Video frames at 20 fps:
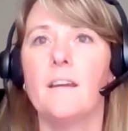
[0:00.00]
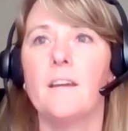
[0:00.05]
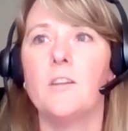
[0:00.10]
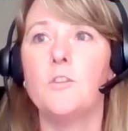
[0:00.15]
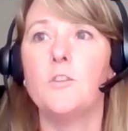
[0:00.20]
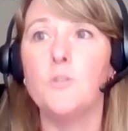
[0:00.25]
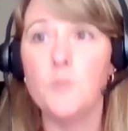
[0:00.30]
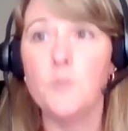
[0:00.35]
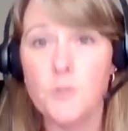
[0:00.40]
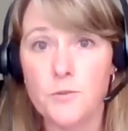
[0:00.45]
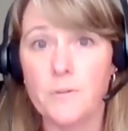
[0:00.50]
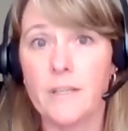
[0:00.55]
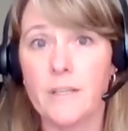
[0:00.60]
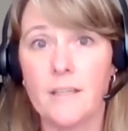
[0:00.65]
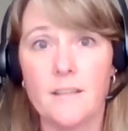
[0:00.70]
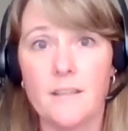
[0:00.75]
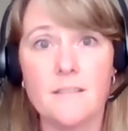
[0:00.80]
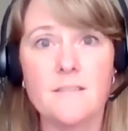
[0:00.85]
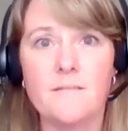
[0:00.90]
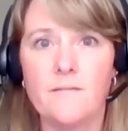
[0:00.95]

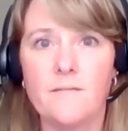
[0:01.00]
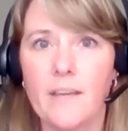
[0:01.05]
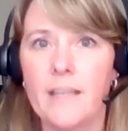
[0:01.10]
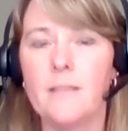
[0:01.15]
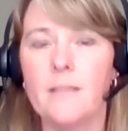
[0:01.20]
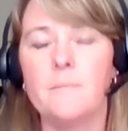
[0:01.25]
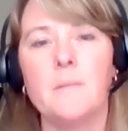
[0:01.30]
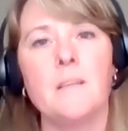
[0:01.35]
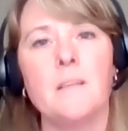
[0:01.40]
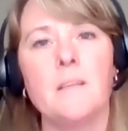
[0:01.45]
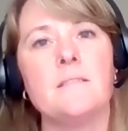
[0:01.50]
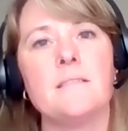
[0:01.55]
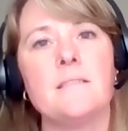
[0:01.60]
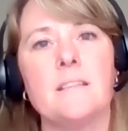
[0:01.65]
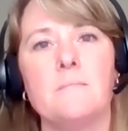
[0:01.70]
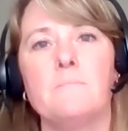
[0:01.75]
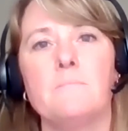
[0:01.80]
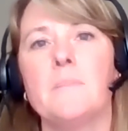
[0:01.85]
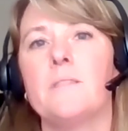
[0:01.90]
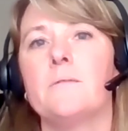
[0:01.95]
nutrients, vitamins
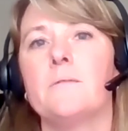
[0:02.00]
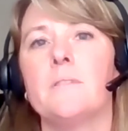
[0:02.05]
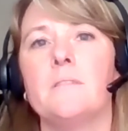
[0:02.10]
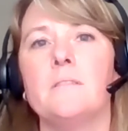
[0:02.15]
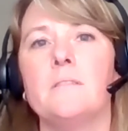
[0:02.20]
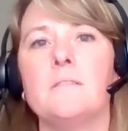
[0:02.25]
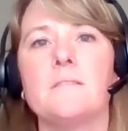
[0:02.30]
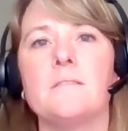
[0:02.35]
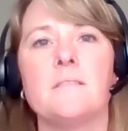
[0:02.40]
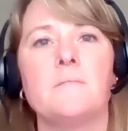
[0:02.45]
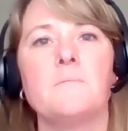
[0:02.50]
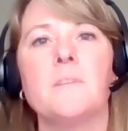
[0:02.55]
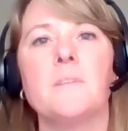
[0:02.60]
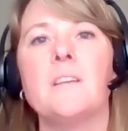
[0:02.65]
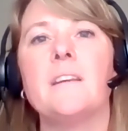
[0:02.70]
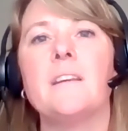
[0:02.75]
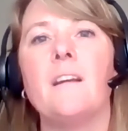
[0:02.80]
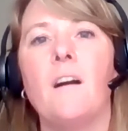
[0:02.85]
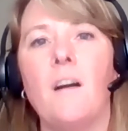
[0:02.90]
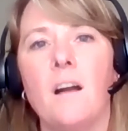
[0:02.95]
and minerals, and
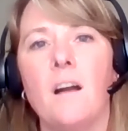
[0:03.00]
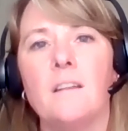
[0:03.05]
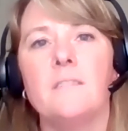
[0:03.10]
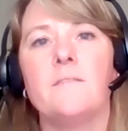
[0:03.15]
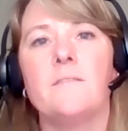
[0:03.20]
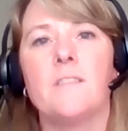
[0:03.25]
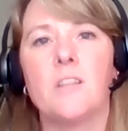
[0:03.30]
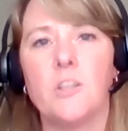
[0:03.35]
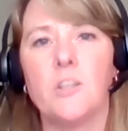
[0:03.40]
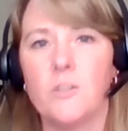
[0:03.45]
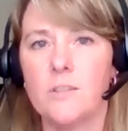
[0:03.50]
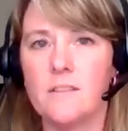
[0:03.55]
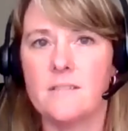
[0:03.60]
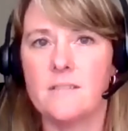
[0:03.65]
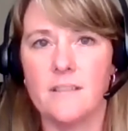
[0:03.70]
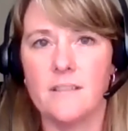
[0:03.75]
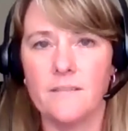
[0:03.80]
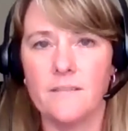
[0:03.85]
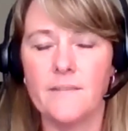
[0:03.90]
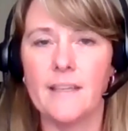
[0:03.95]
really all of the good
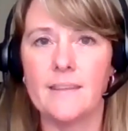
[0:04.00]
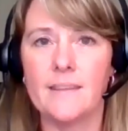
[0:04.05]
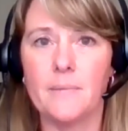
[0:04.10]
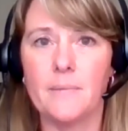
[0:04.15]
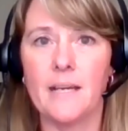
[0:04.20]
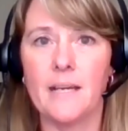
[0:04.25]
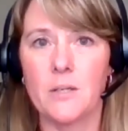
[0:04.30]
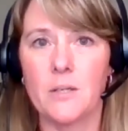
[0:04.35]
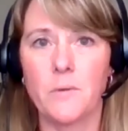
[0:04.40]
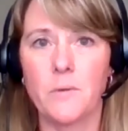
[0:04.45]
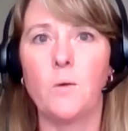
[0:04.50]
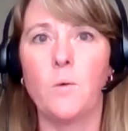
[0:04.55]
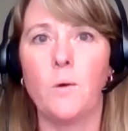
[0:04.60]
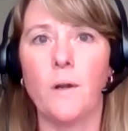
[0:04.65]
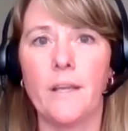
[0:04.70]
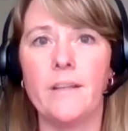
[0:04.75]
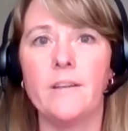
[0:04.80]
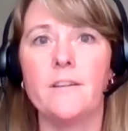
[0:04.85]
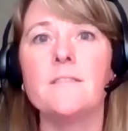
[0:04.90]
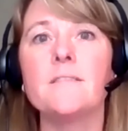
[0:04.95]
stuff that the body
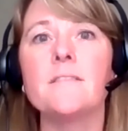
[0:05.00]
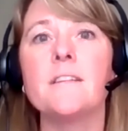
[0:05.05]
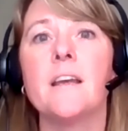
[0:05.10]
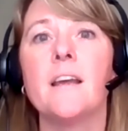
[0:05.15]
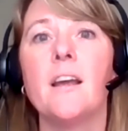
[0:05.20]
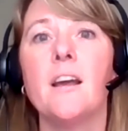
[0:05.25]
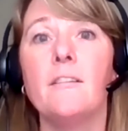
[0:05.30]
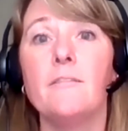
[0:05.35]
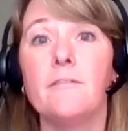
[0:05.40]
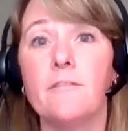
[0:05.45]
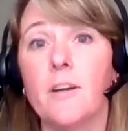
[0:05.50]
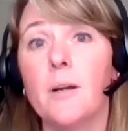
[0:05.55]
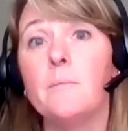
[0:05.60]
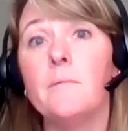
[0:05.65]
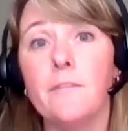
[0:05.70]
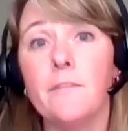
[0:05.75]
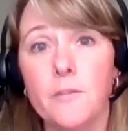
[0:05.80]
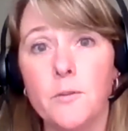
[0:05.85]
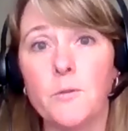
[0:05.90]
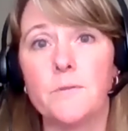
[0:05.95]
requires from
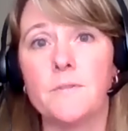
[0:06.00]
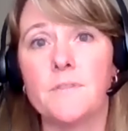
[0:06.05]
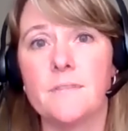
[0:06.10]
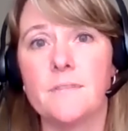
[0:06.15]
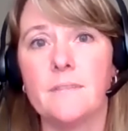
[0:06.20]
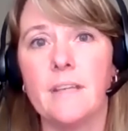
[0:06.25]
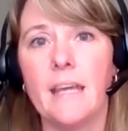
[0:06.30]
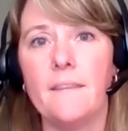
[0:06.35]
foods.